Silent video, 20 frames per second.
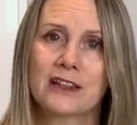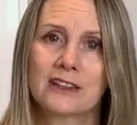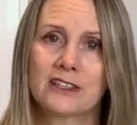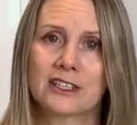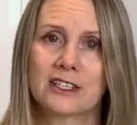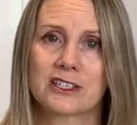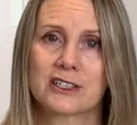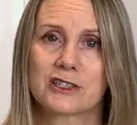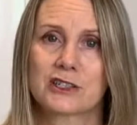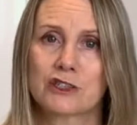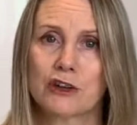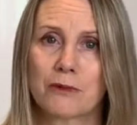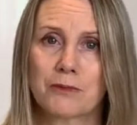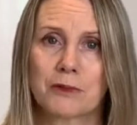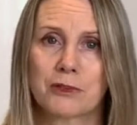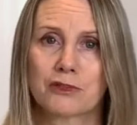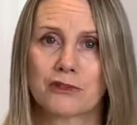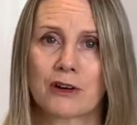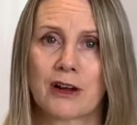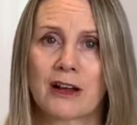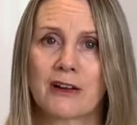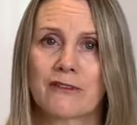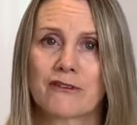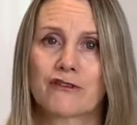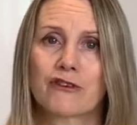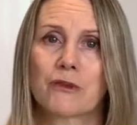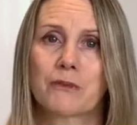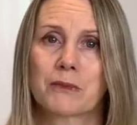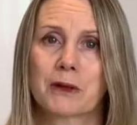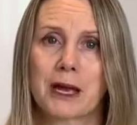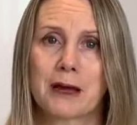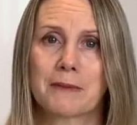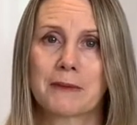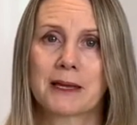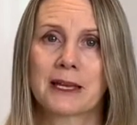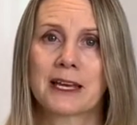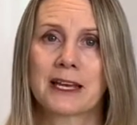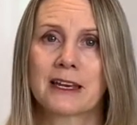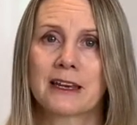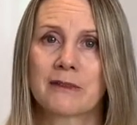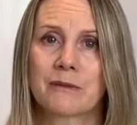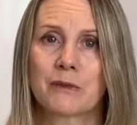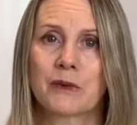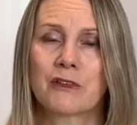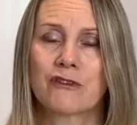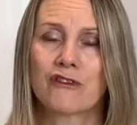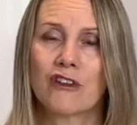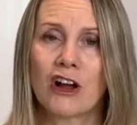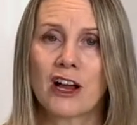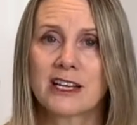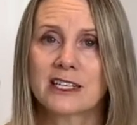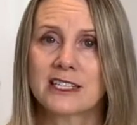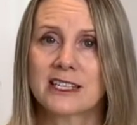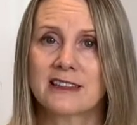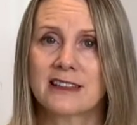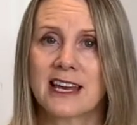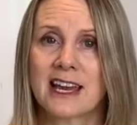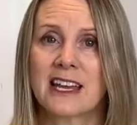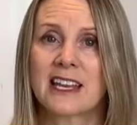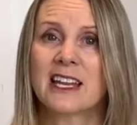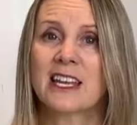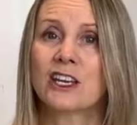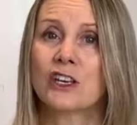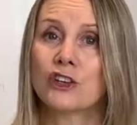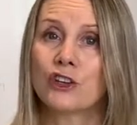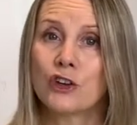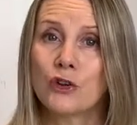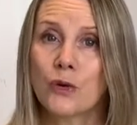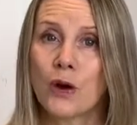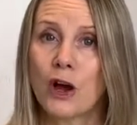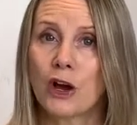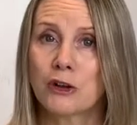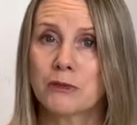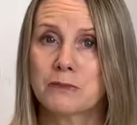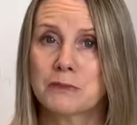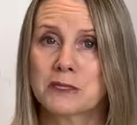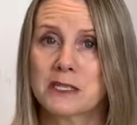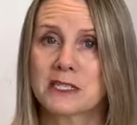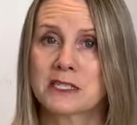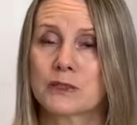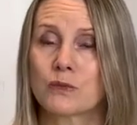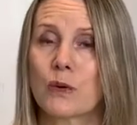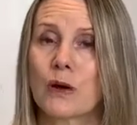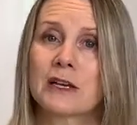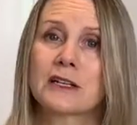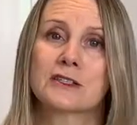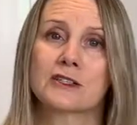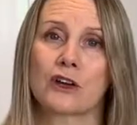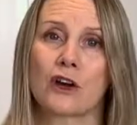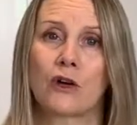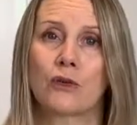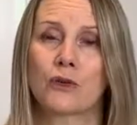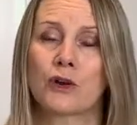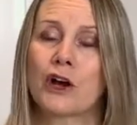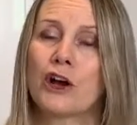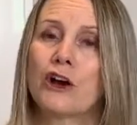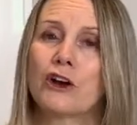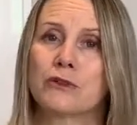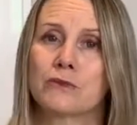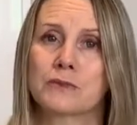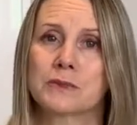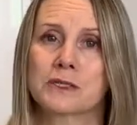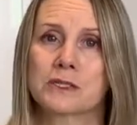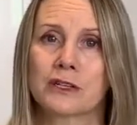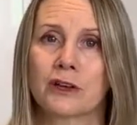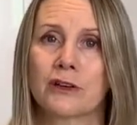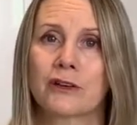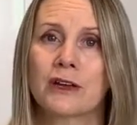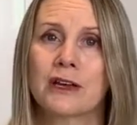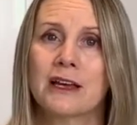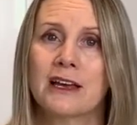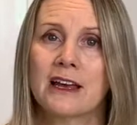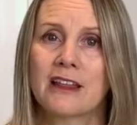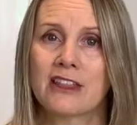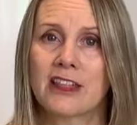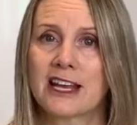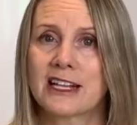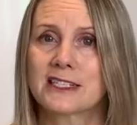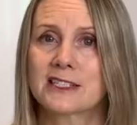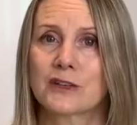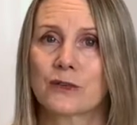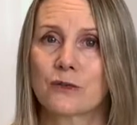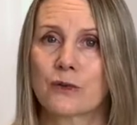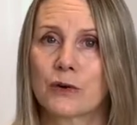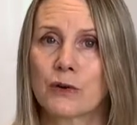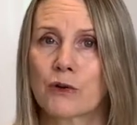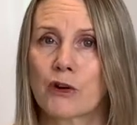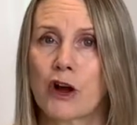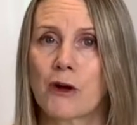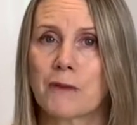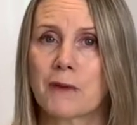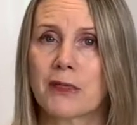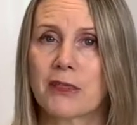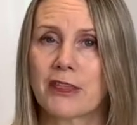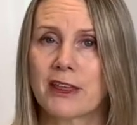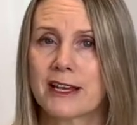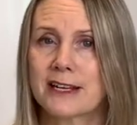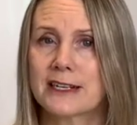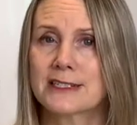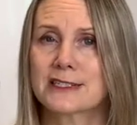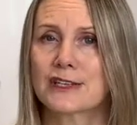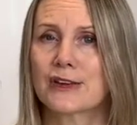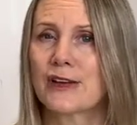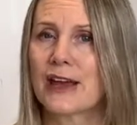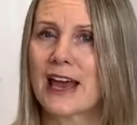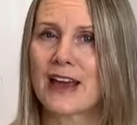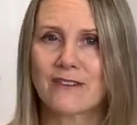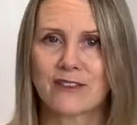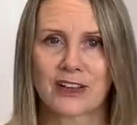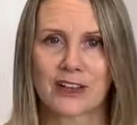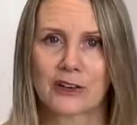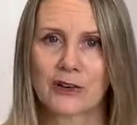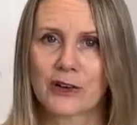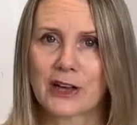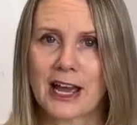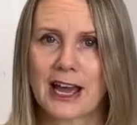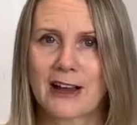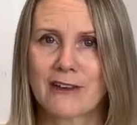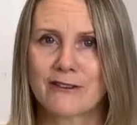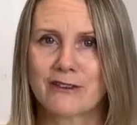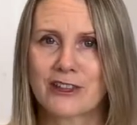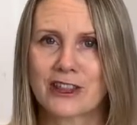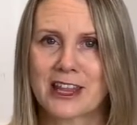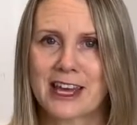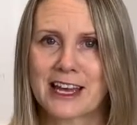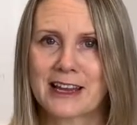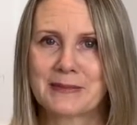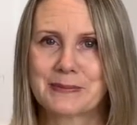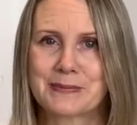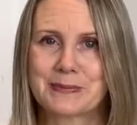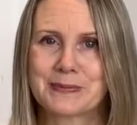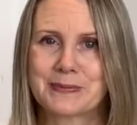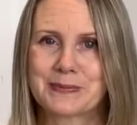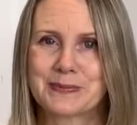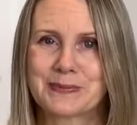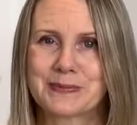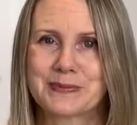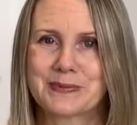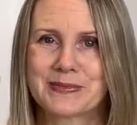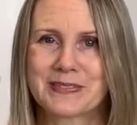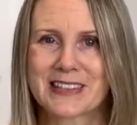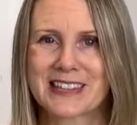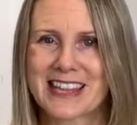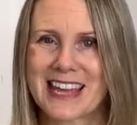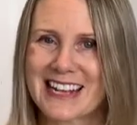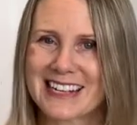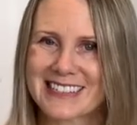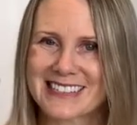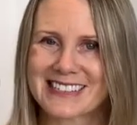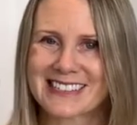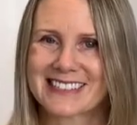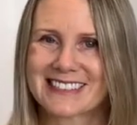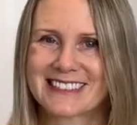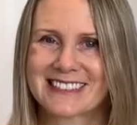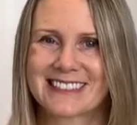to stop the draft from coming in. And we're finding that in new homes as well as older homes. So that's a real common thing. So have a look out for that. Thanks.